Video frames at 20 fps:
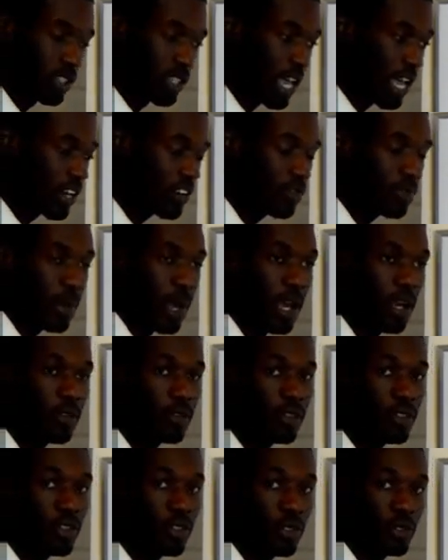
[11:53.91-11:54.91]
Sine of pi
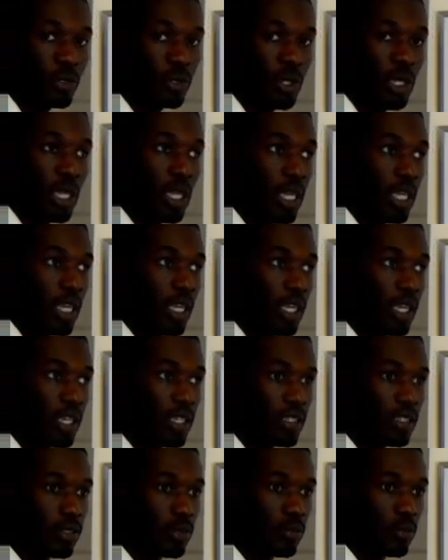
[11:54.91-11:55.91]
over 2
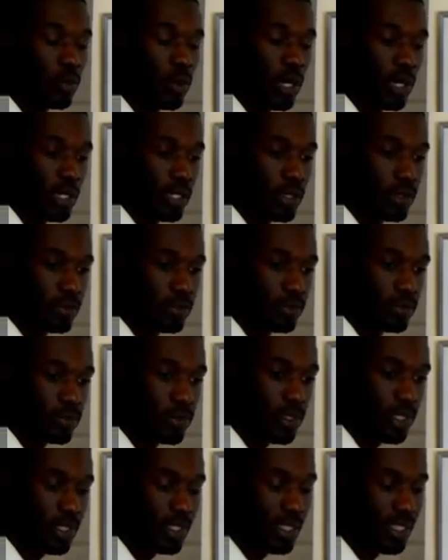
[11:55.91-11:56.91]
is 1.
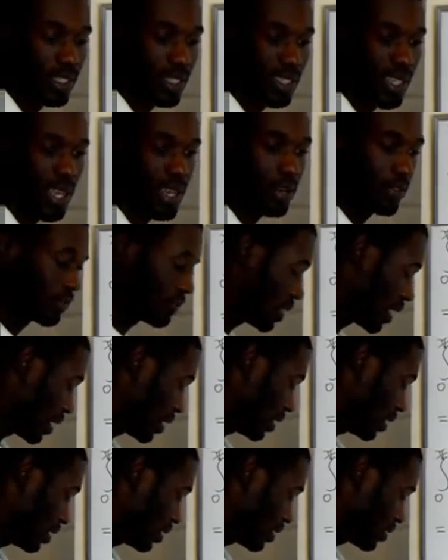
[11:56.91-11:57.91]
So this is sine of
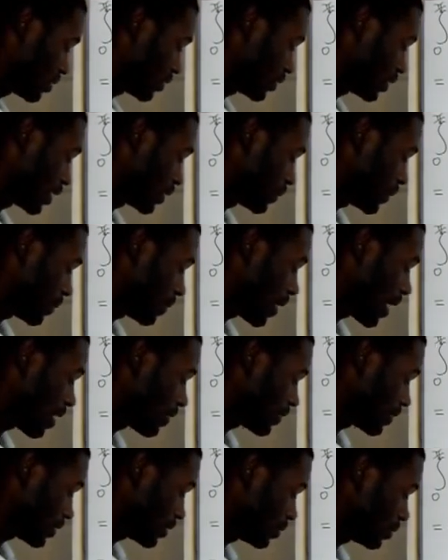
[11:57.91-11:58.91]
90, so it's going to be pi
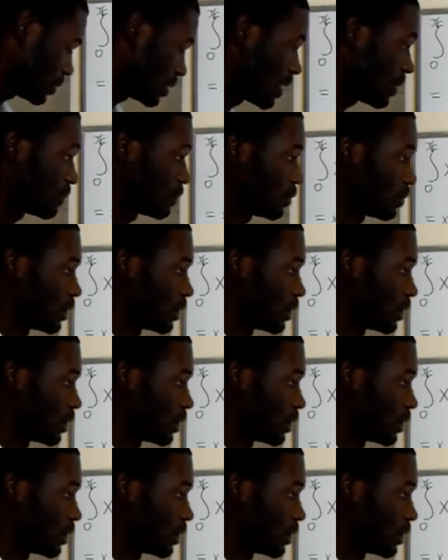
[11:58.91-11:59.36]
over 2 times 1.